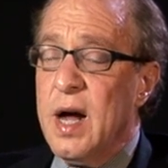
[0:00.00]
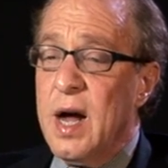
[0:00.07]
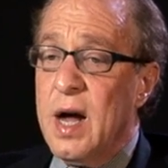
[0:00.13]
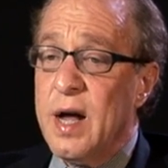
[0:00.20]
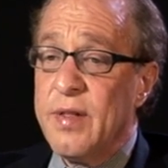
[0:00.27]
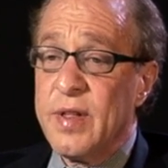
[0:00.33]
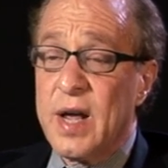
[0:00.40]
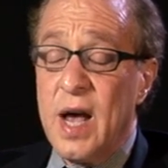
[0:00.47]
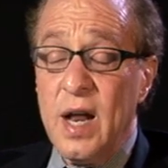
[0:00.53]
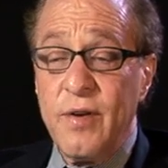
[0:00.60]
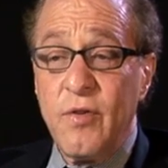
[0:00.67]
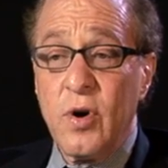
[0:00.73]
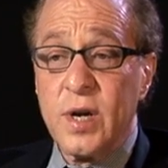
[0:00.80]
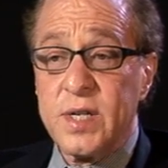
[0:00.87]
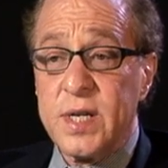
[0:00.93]
Uh, the kind
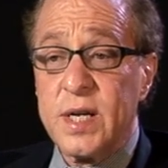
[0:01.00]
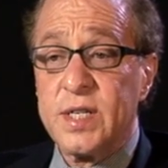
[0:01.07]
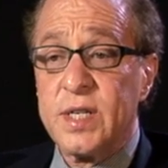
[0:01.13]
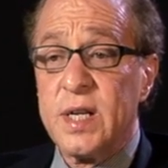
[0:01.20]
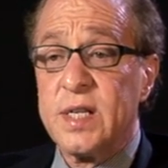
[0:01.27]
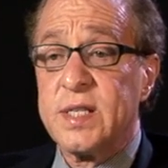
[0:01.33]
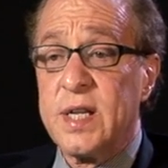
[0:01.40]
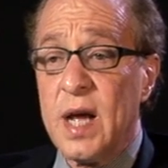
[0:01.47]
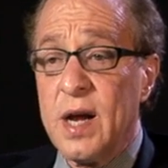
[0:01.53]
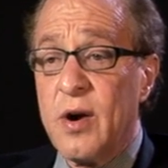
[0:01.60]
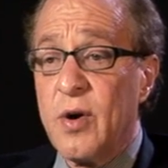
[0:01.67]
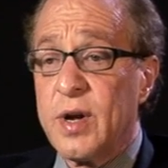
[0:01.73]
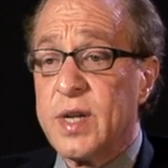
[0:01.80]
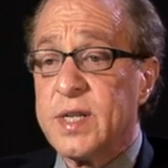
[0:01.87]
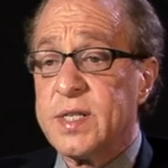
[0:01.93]
of organization that's not
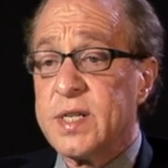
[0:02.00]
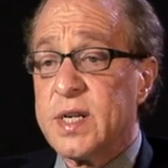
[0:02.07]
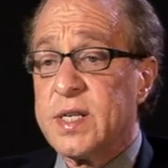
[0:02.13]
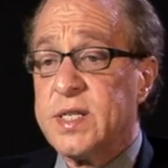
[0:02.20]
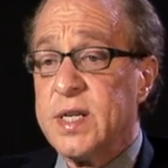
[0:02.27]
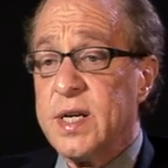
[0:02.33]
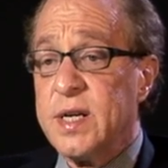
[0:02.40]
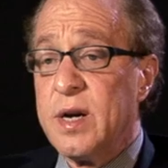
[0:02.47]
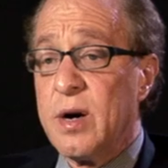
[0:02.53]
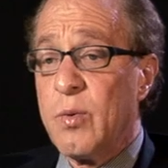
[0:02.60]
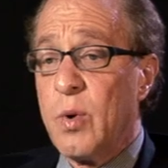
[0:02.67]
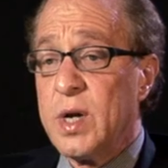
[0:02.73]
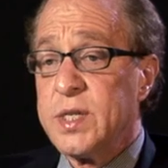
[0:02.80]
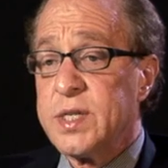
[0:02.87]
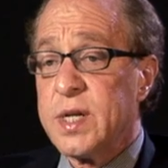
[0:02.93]
going to succeed are
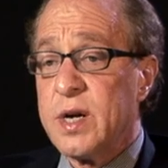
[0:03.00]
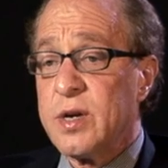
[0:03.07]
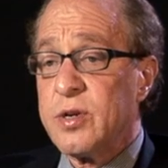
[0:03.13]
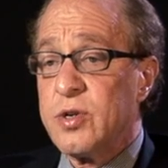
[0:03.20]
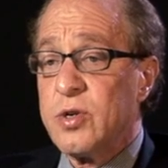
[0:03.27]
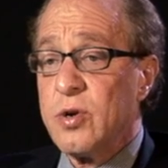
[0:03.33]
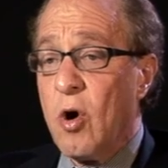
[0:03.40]
ones that are